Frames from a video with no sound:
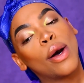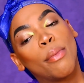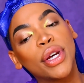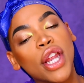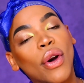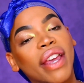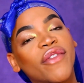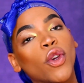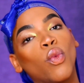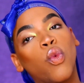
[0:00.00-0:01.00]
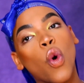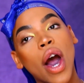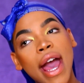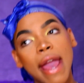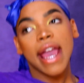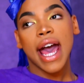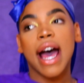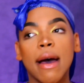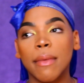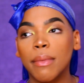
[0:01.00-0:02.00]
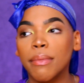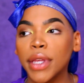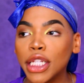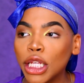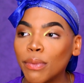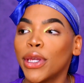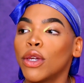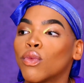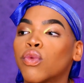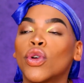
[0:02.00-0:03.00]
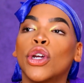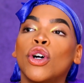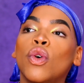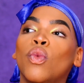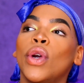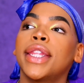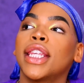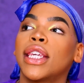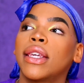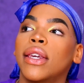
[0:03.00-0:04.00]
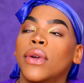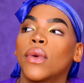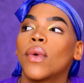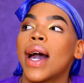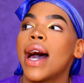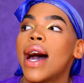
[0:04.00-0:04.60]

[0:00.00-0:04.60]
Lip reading: But no, if you want me to be real with you,